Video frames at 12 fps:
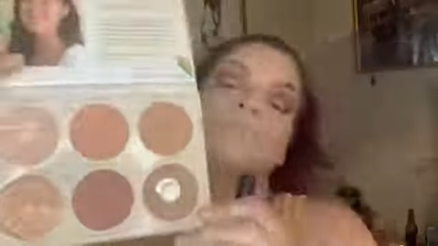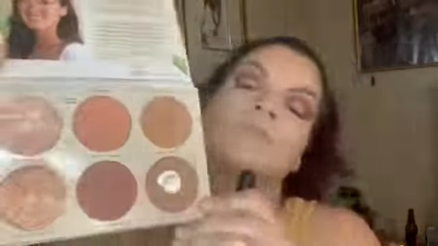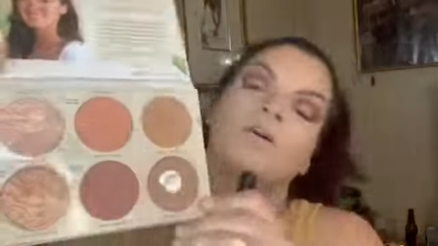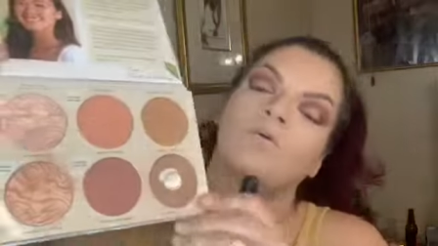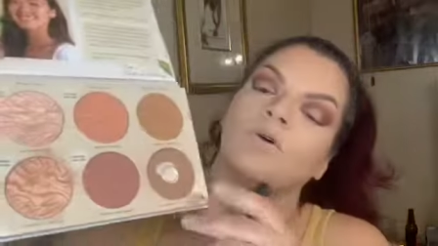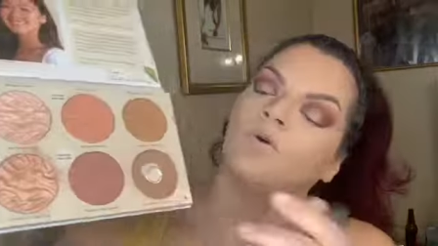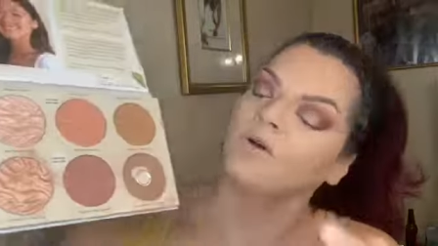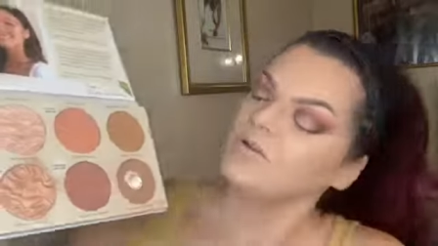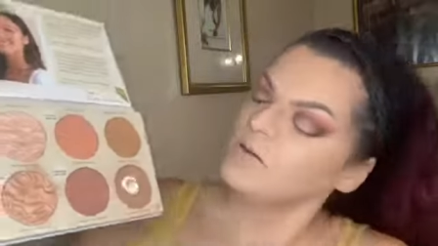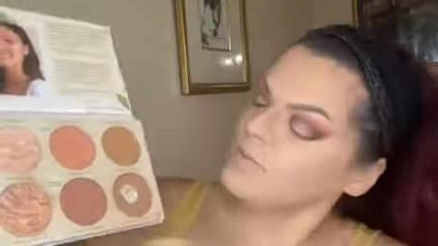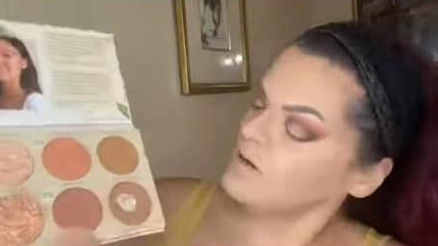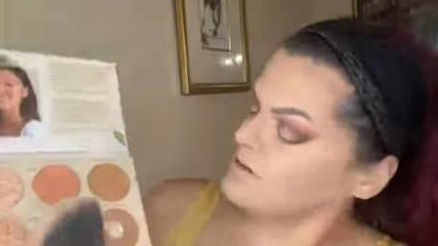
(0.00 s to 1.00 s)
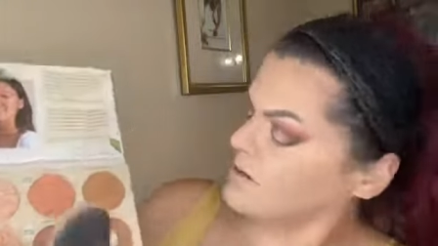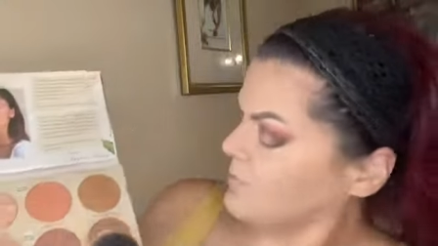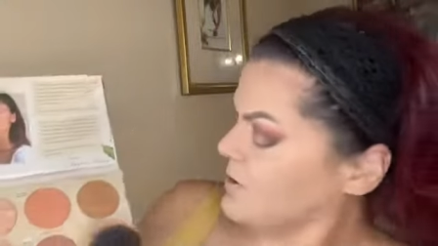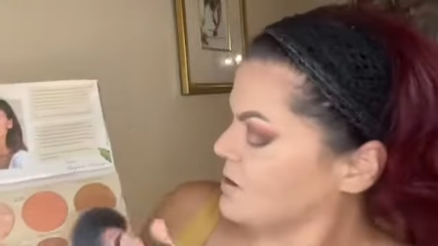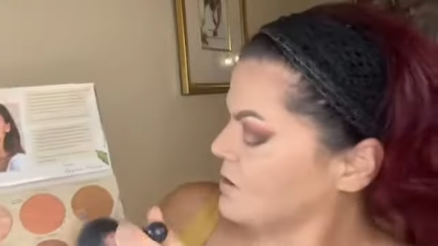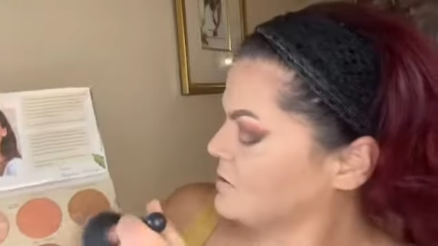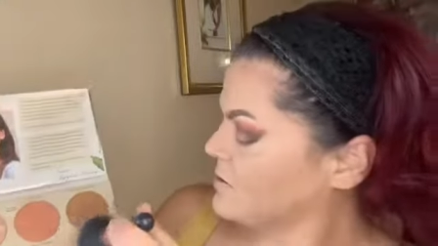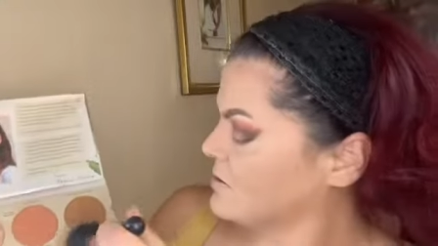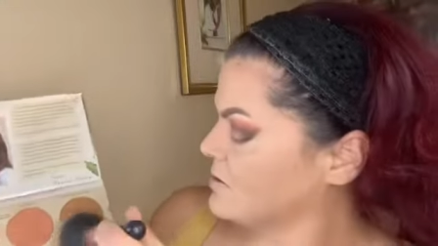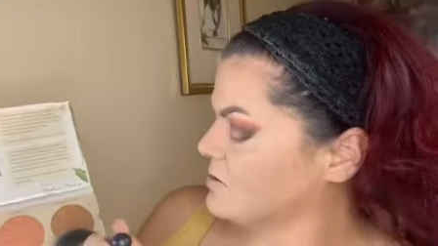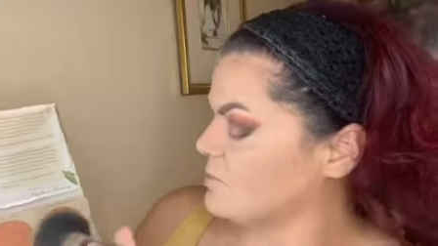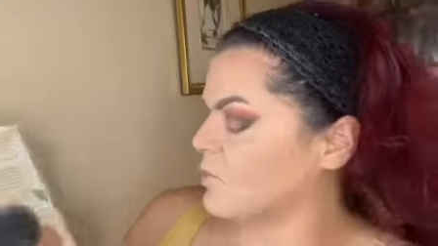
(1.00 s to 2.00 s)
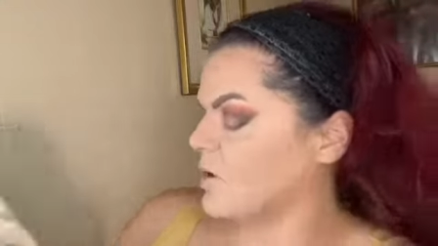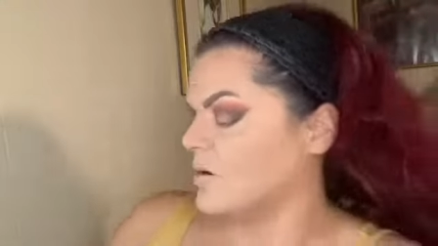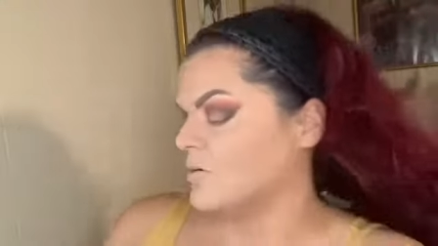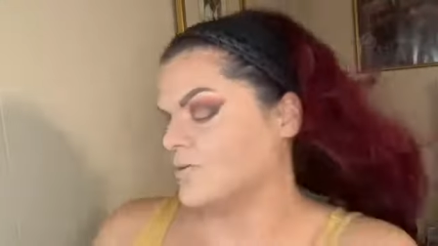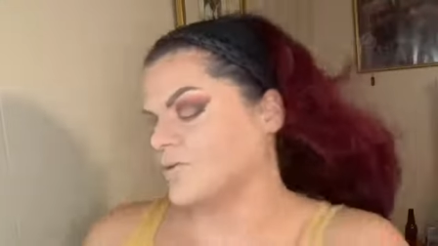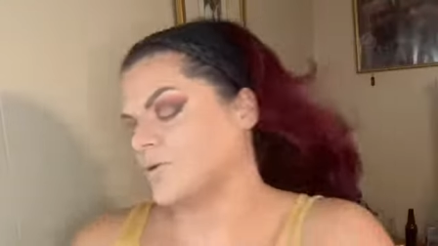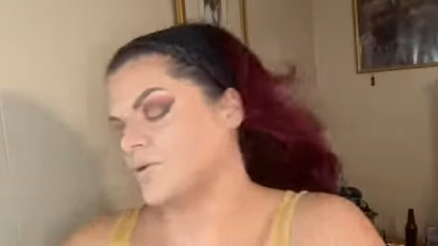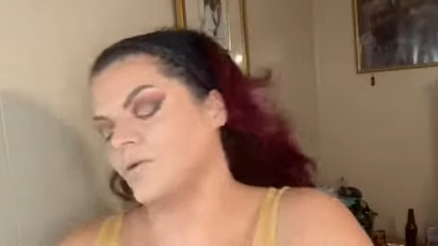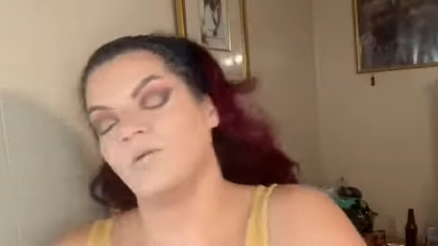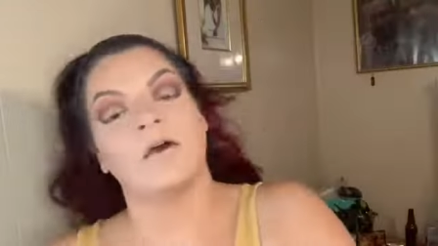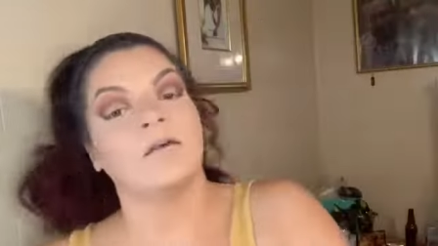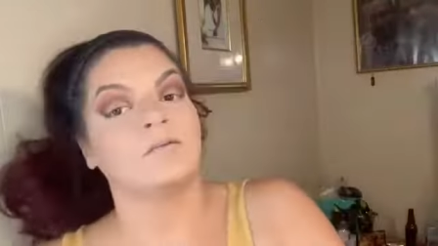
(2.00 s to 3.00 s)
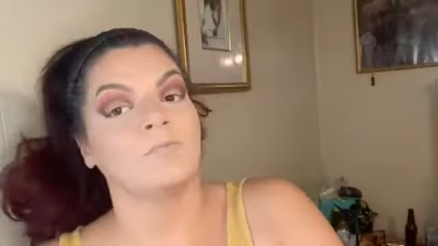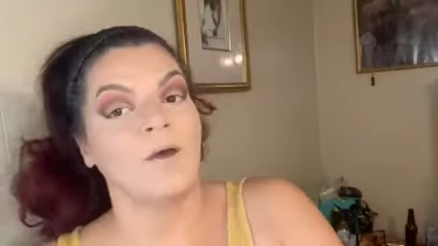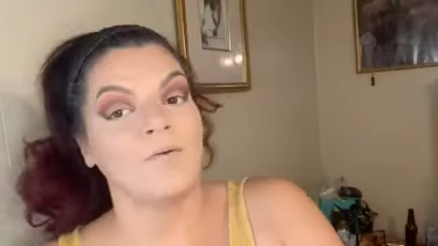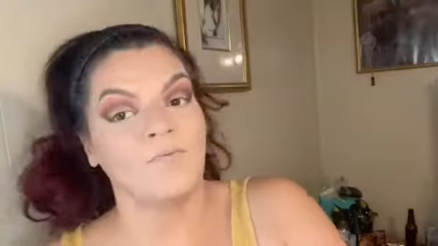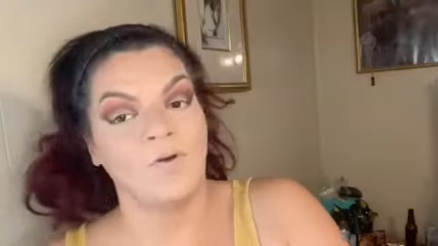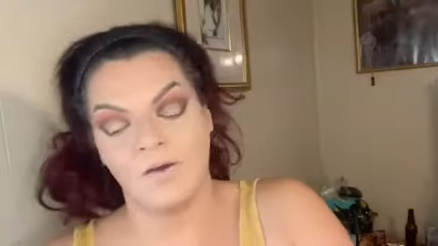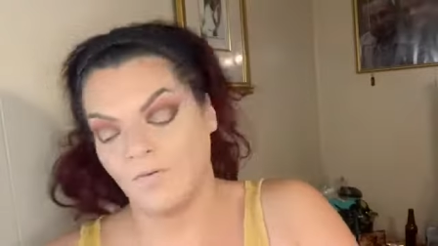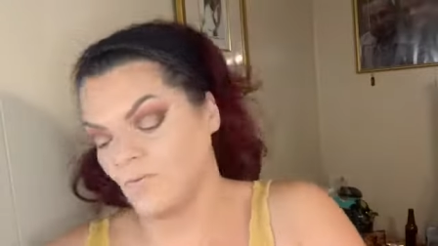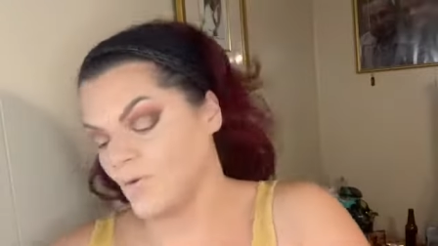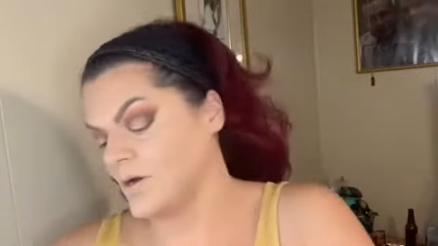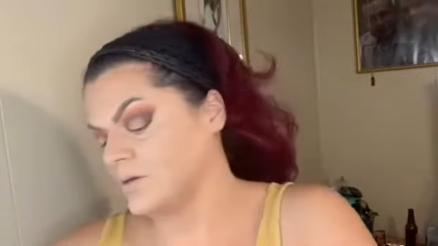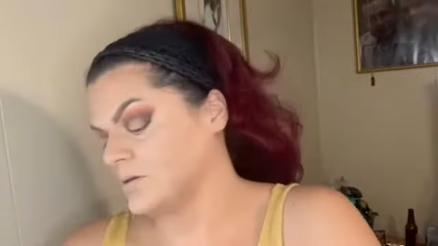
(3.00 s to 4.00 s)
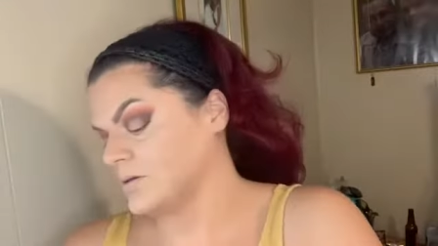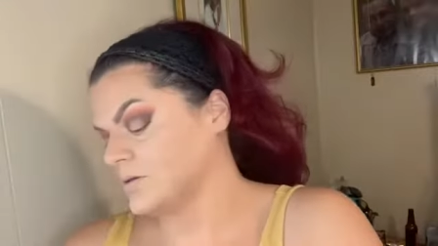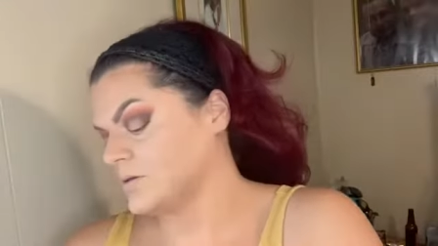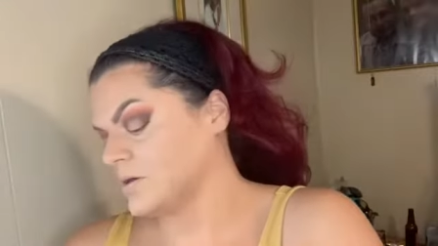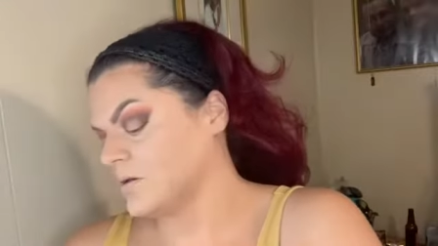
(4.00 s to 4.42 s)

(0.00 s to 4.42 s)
And we're going to be dipping into this bronzer that is my favorites.